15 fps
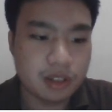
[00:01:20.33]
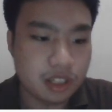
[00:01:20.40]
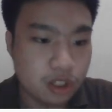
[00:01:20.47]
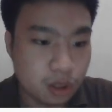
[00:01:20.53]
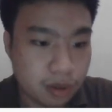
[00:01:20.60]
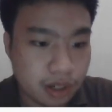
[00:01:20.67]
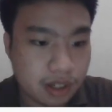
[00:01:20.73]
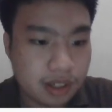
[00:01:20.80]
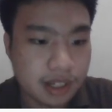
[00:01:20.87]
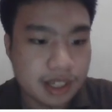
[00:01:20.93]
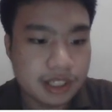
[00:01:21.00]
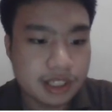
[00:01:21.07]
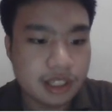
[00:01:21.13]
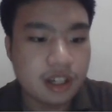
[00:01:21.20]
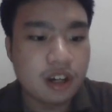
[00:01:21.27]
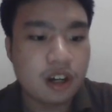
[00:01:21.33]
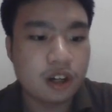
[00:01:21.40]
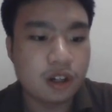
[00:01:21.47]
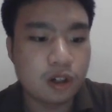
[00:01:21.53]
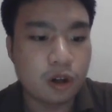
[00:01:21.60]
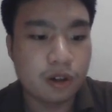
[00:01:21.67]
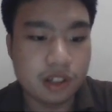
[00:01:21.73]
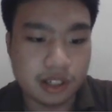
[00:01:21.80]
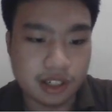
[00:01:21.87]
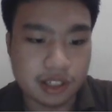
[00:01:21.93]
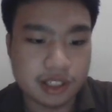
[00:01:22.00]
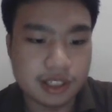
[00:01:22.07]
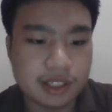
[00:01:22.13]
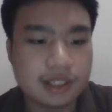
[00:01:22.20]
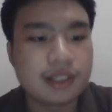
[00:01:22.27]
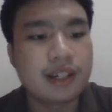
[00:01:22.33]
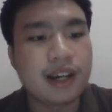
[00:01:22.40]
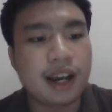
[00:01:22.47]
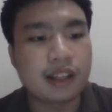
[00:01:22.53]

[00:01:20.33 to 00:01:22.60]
of this journal is loneliness.